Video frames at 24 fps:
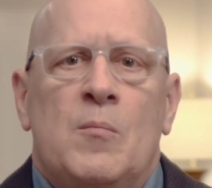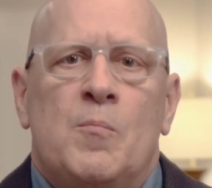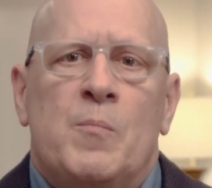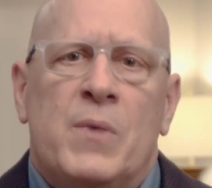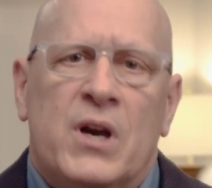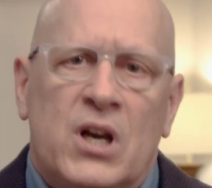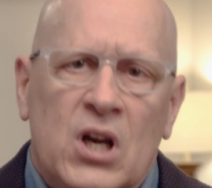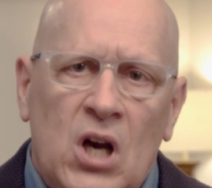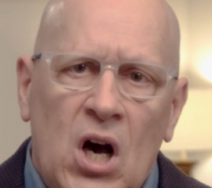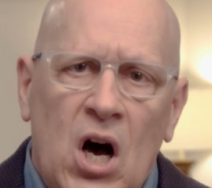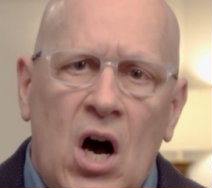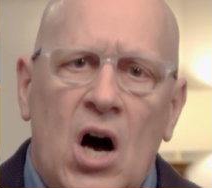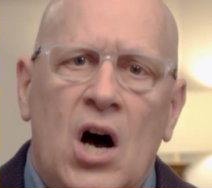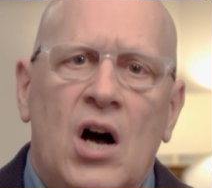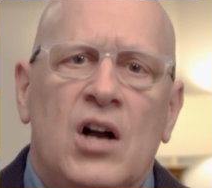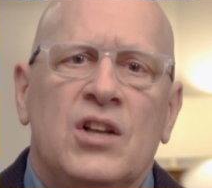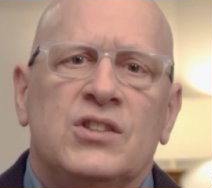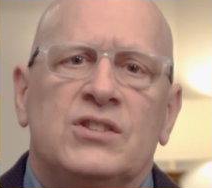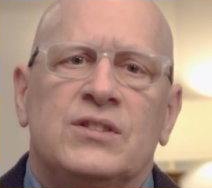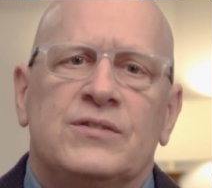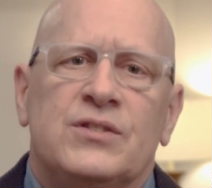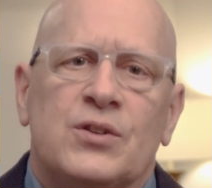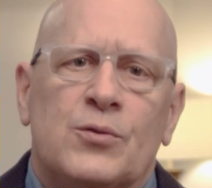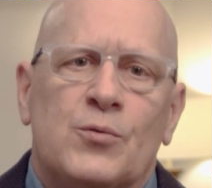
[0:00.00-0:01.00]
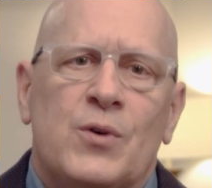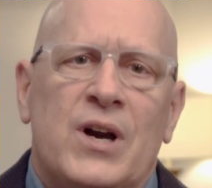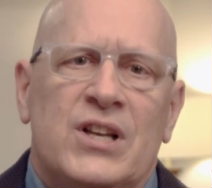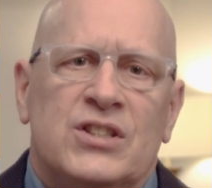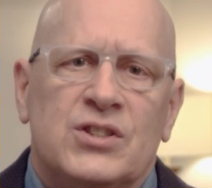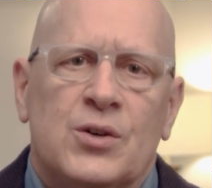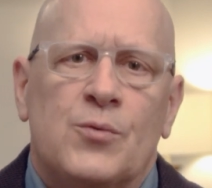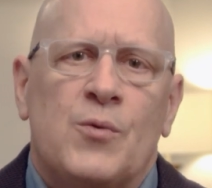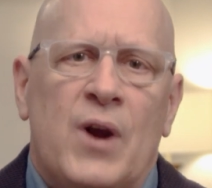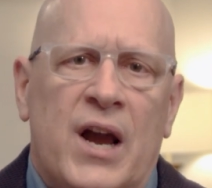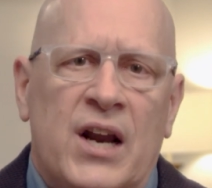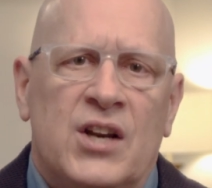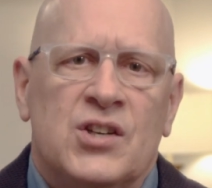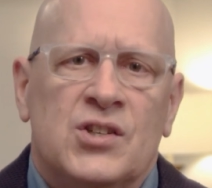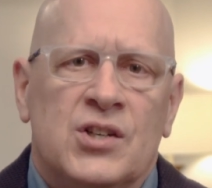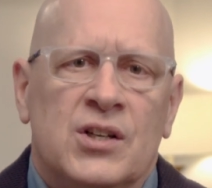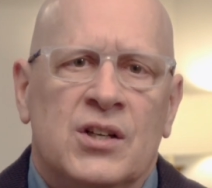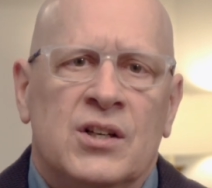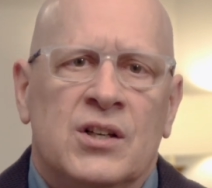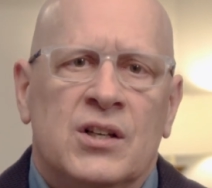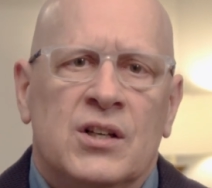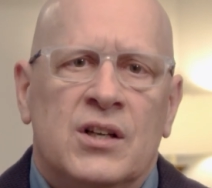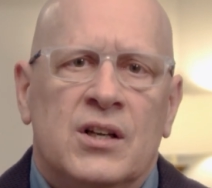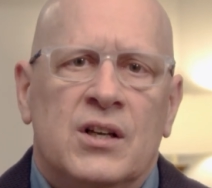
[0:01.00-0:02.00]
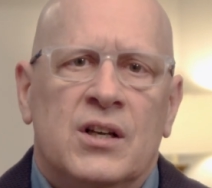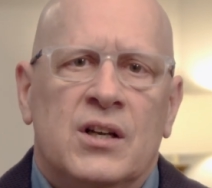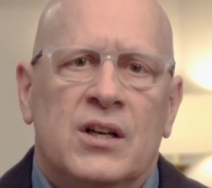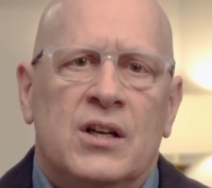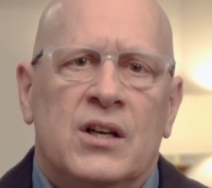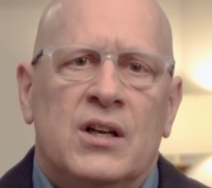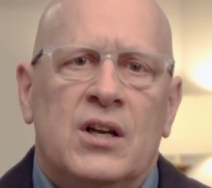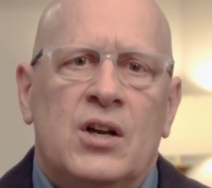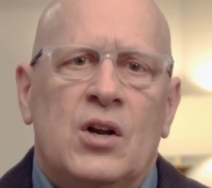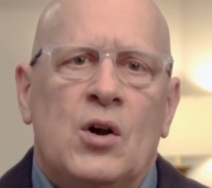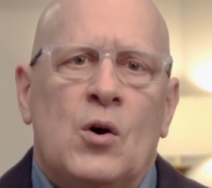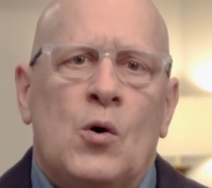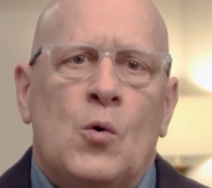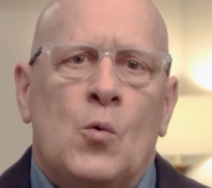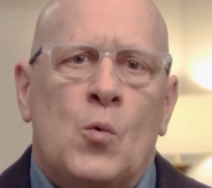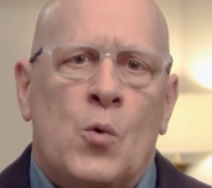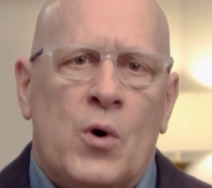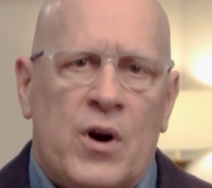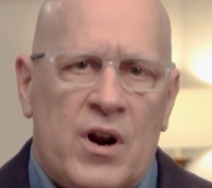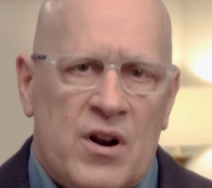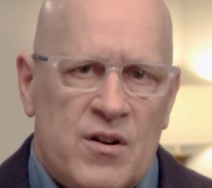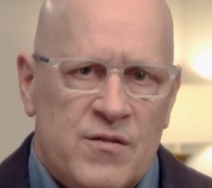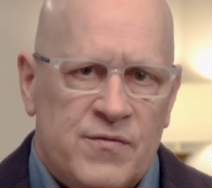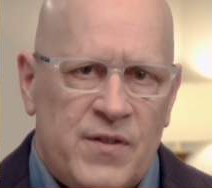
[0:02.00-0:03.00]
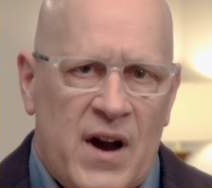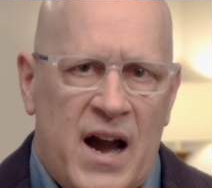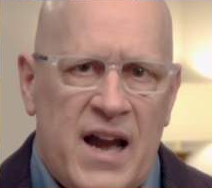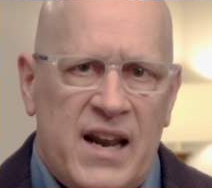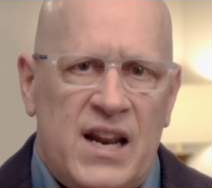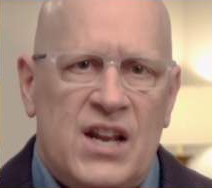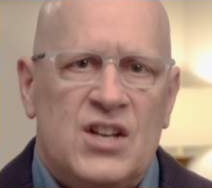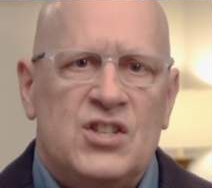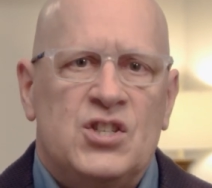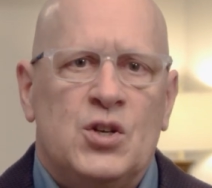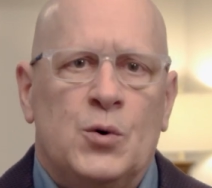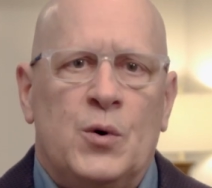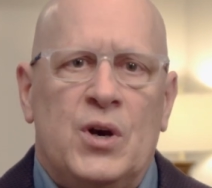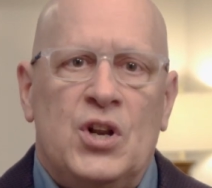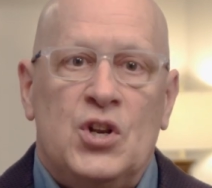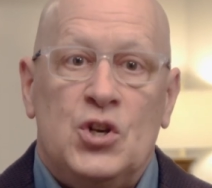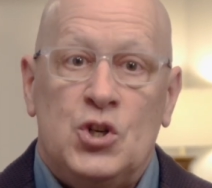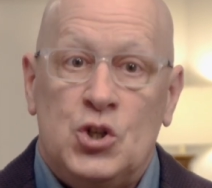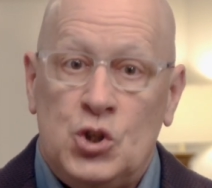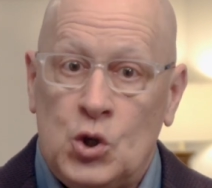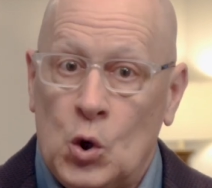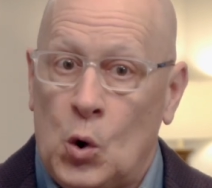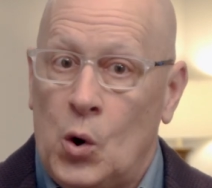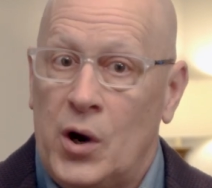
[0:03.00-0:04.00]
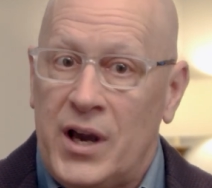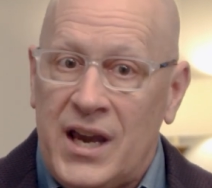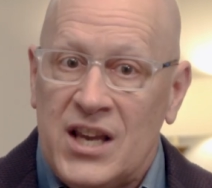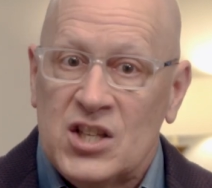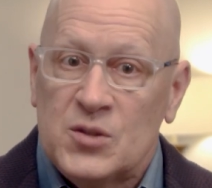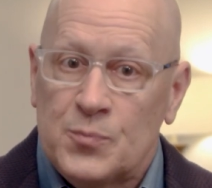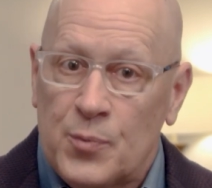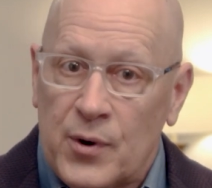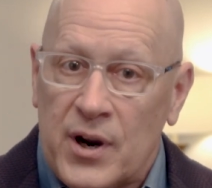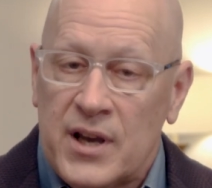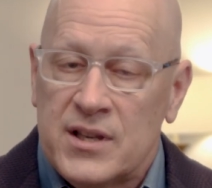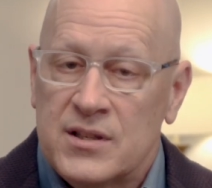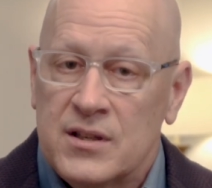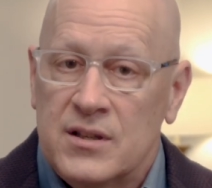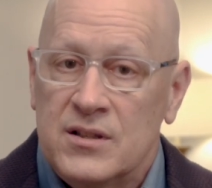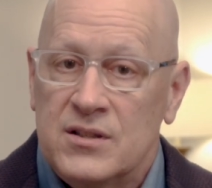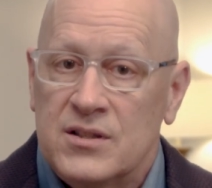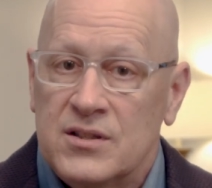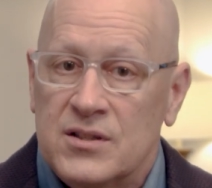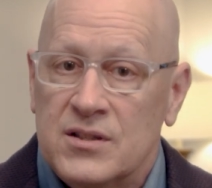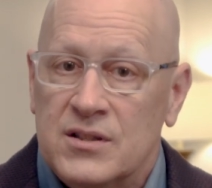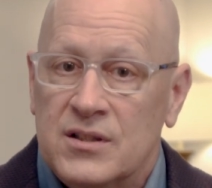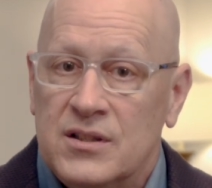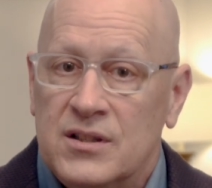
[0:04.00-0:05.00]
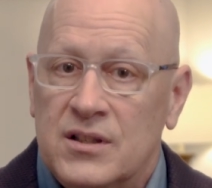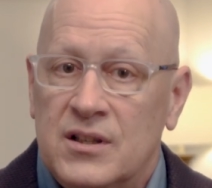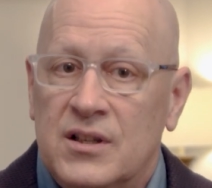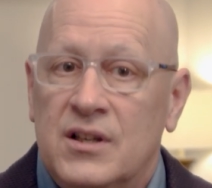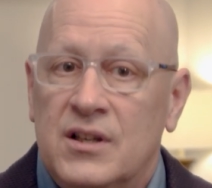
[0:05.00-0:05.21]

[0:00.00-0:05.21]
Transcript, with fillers: Because of the resurrection, we're invited to enjoy his presence,